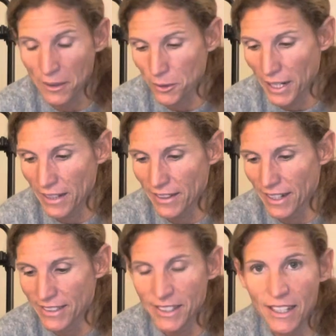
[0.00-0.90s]
Okay, the
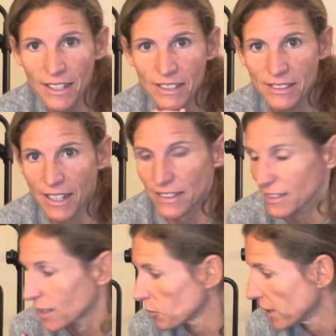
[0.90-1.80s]
idea is that it's
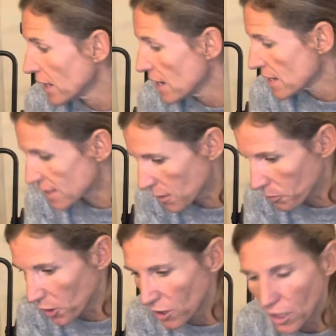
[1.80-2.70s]
going to be
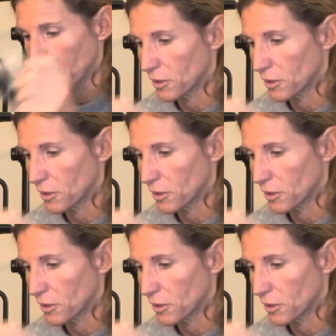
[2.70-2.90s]
simple.